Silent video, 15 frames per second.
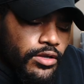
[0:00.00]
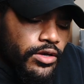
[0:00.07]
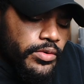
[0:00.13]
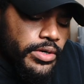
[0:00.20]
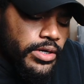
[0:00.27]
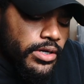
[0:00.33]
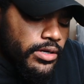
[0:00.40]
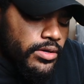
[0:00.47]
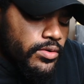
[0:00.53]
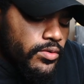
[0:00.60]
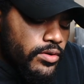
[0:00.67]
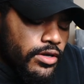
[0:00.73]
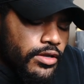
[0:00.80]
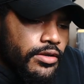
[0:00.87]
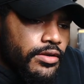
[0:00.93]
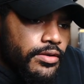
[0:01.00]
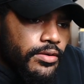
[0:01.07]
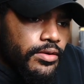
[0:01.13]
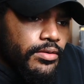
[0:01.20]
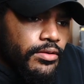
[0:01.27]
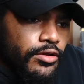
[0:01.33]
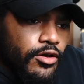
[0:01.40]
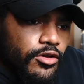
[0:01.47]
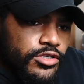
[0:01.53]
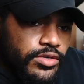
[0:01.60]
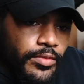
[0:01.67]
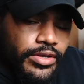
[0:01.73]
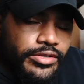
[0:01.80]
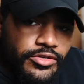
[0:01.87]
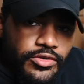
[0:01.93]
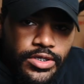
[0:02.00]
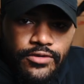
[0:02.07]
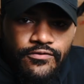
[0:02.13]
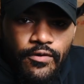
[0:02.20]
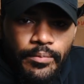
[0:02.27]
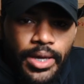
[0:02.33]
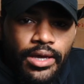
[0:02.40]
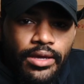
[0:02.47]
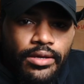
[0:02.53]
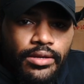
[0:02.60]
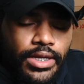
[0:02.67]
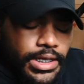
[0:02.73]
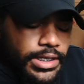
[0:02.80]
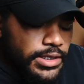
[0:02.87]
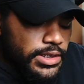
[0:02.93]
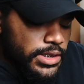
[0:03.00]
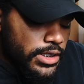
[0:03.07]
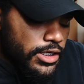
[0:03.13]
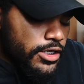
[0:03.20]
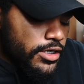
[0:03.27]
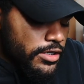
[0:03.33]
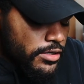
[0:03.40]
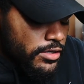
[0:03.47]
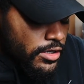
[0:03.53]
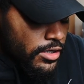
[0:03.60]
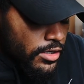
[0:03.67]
knowing what, you know, someone's using for paint is the gun.